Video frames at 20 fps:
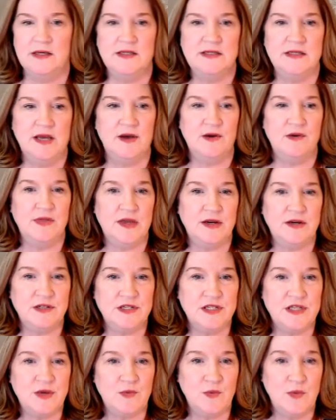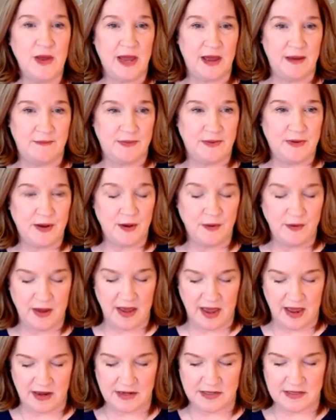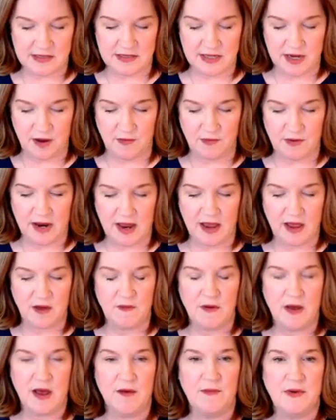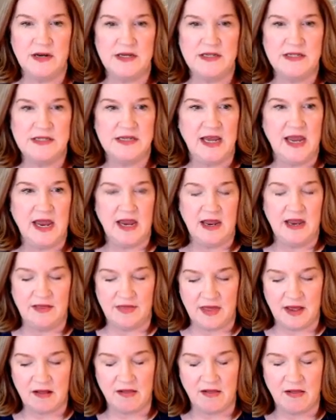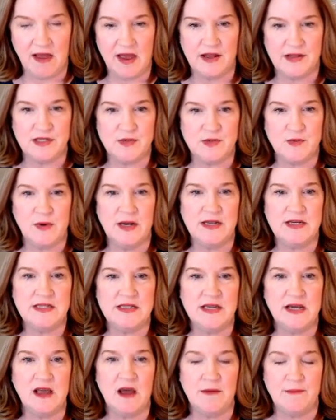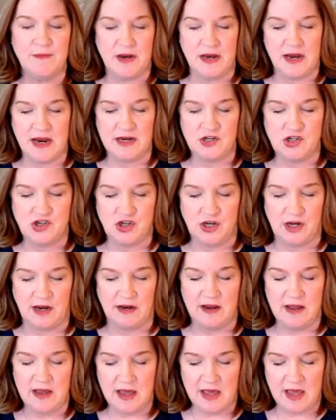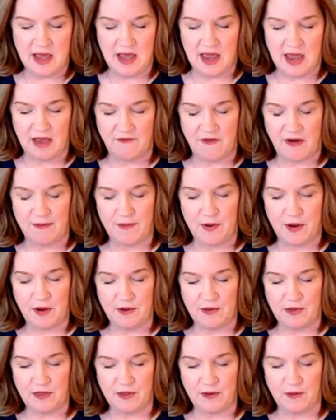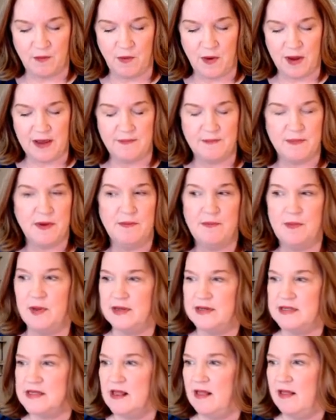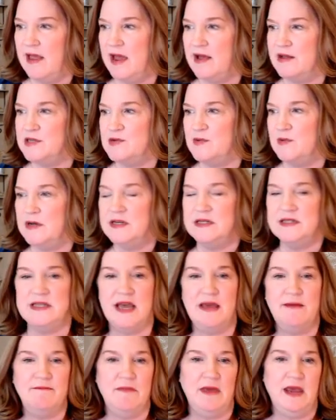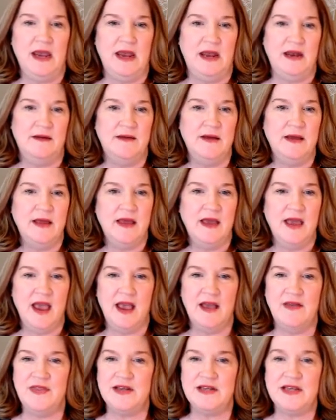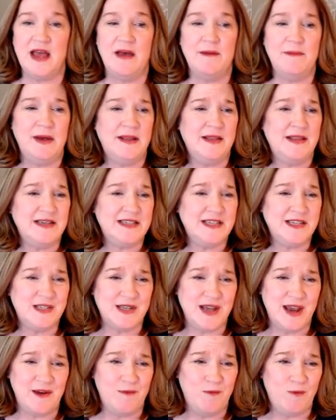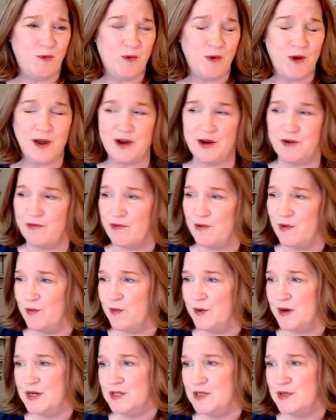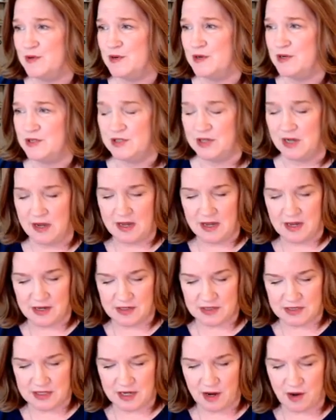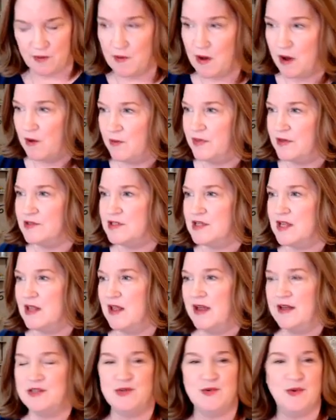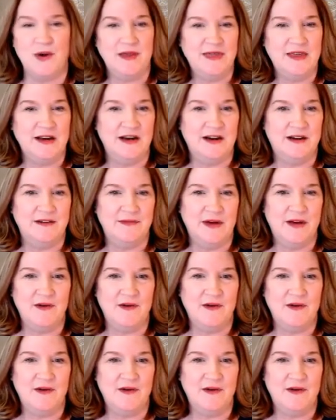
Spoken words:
So there's the whip. Okay, so now I want to see the clouds. What is the combination? If I put whip plus clouds, what does that mean? And this is a wonderful resource. So, there's clouds right there.